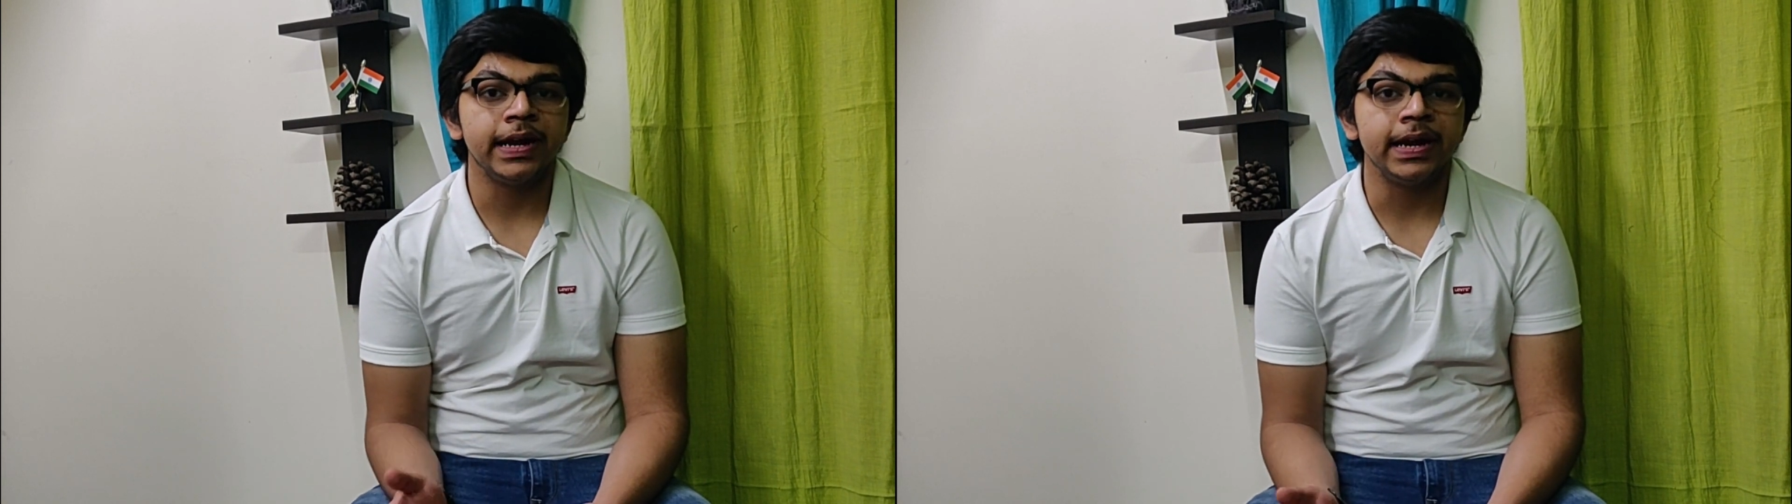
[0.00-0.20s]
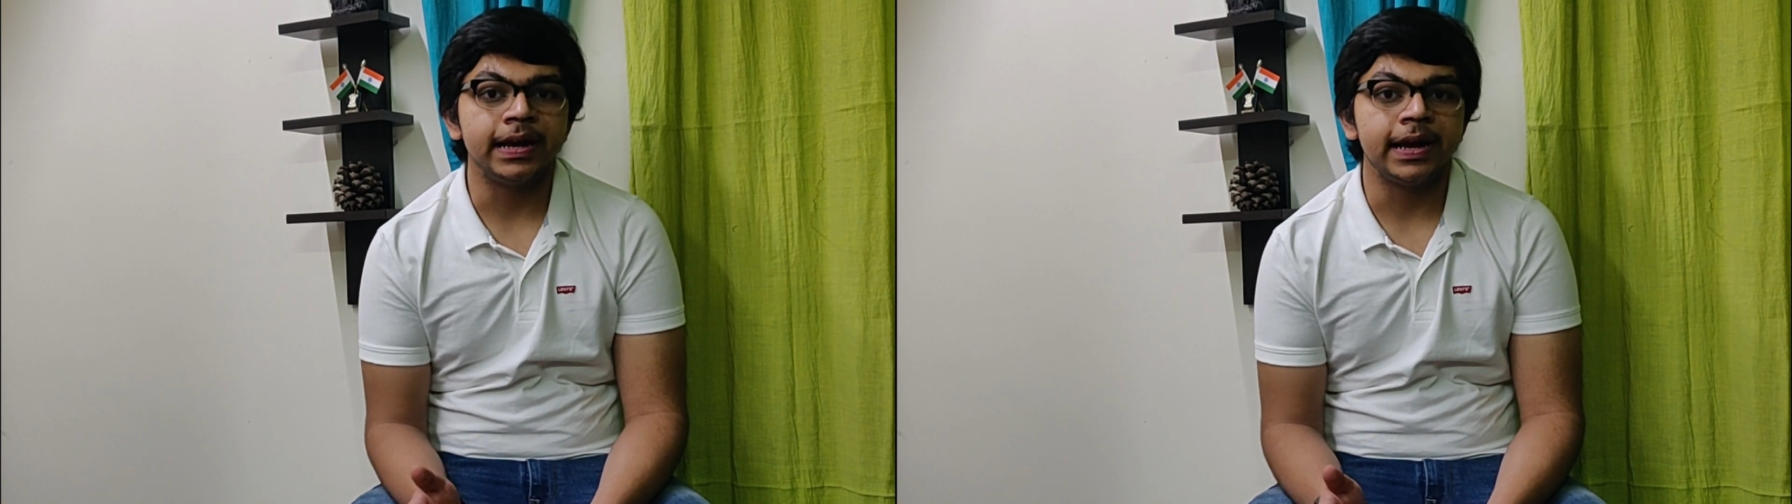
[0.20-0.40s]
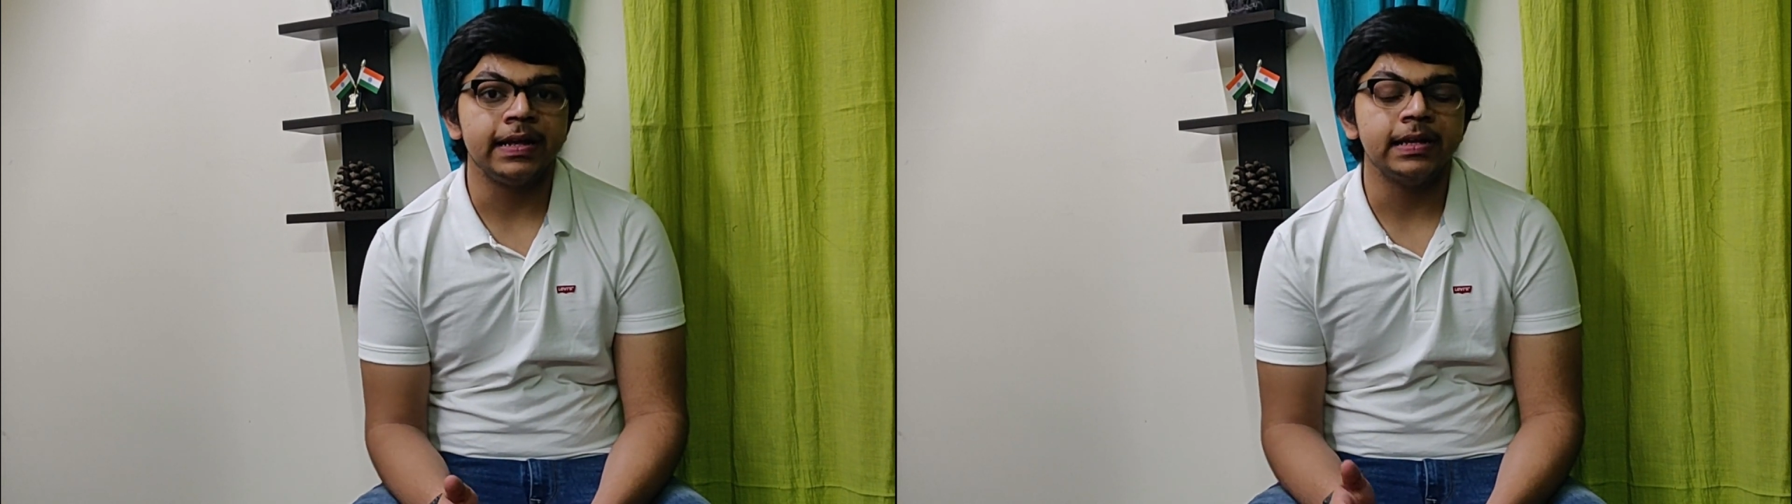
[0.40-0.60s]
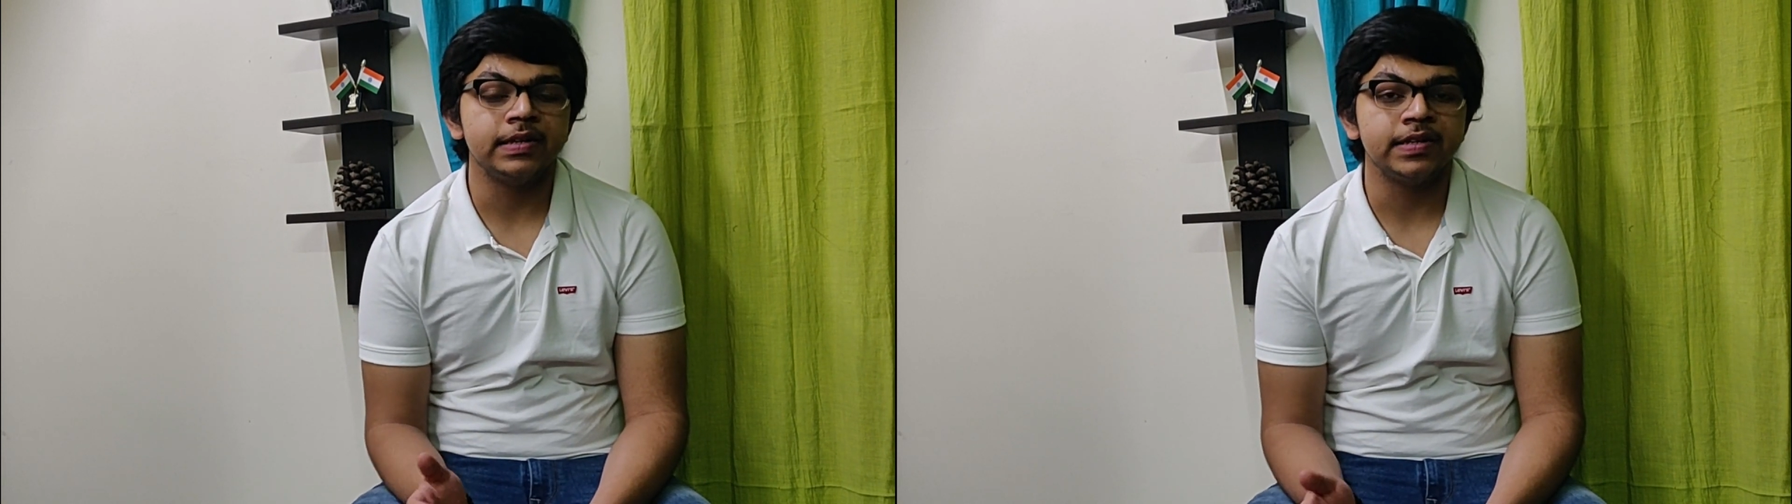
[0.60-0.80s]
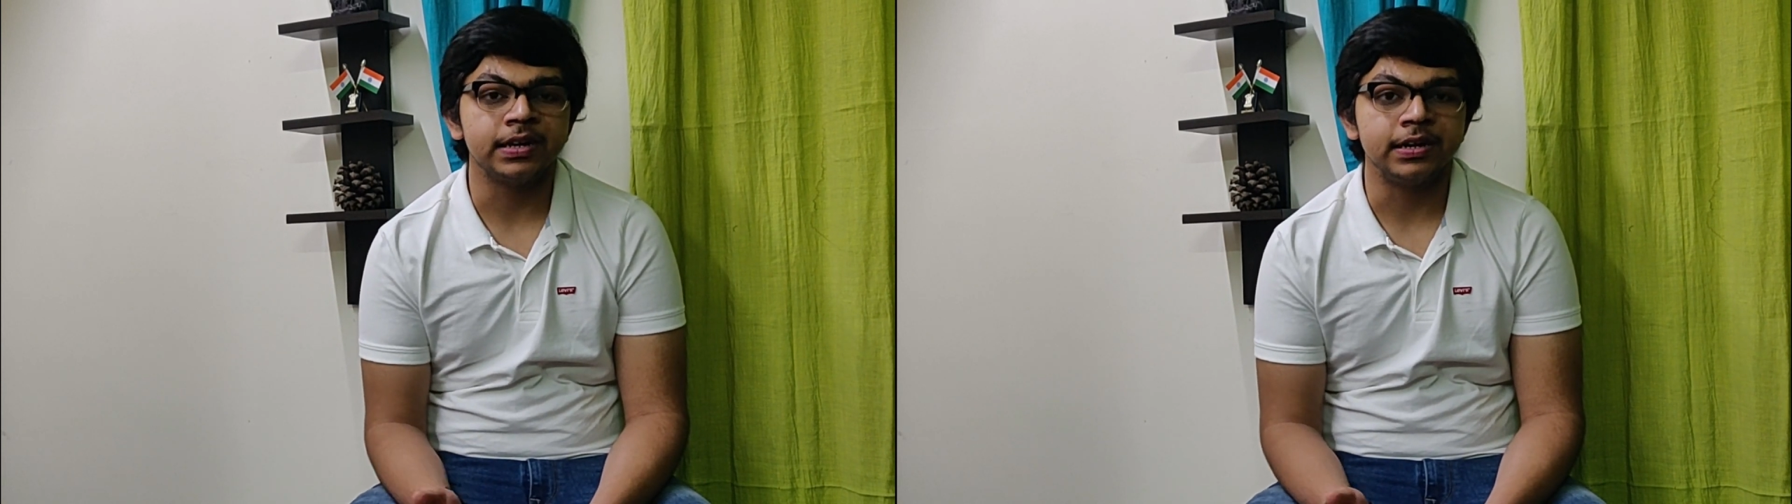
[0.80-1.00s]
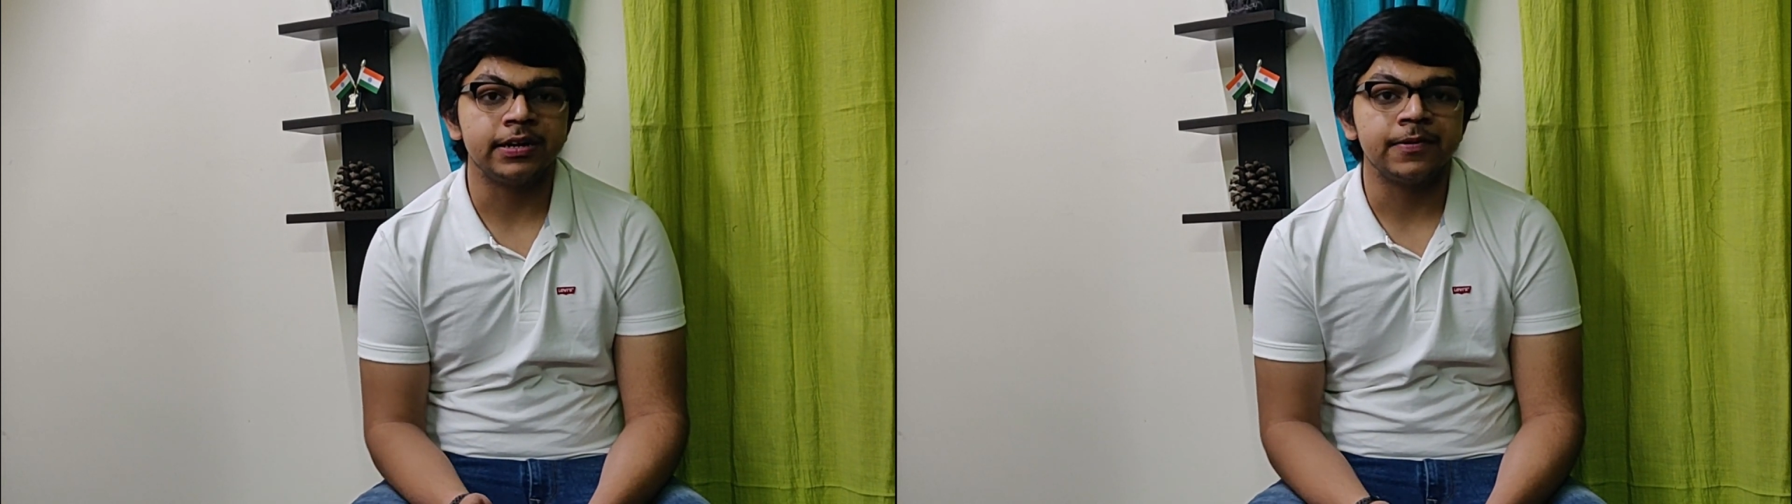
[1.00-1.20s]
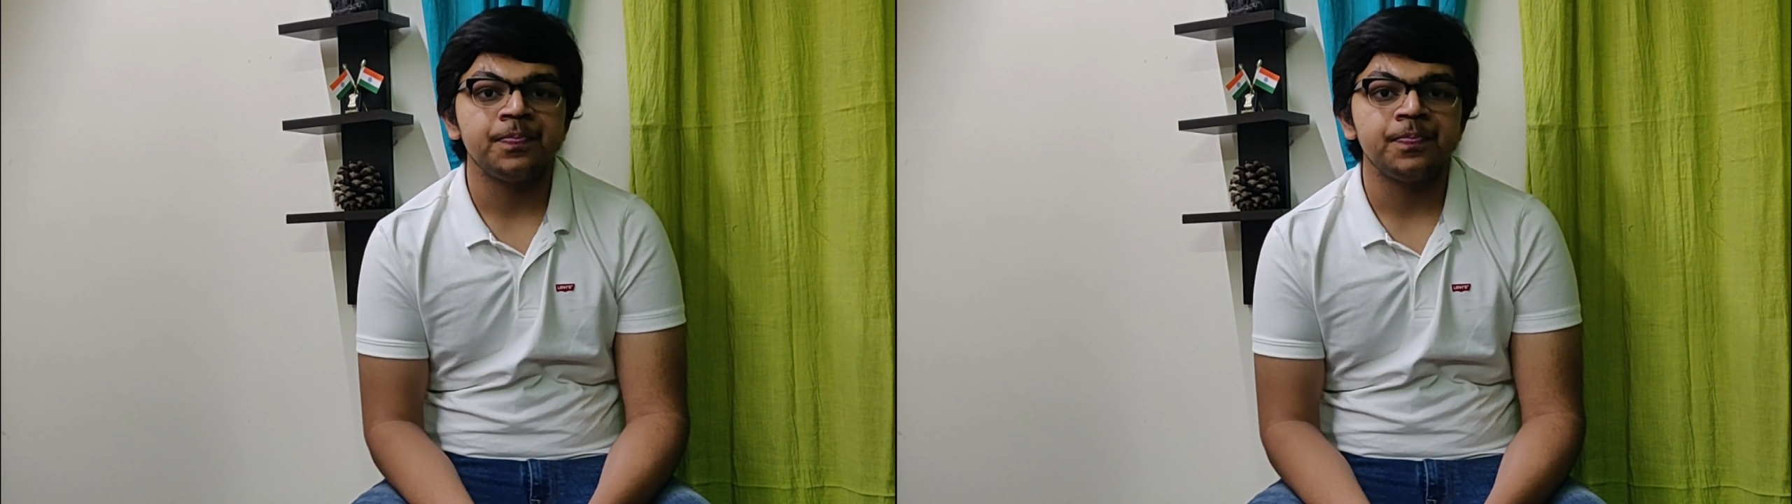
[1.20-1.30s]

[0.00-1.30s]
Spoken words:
yield any result.